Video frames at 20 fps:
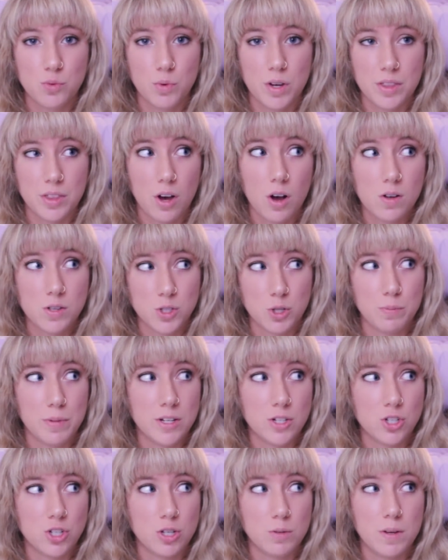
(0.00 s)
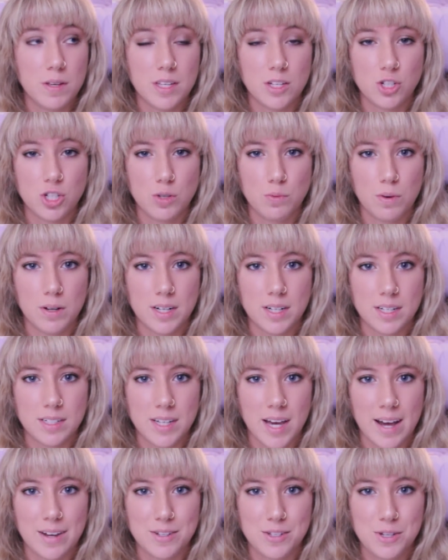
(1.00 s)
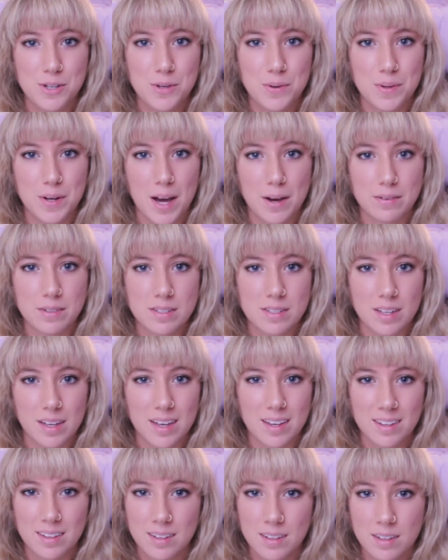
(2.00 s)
with also mentioned to me that she wanted a tattoo, and I was like,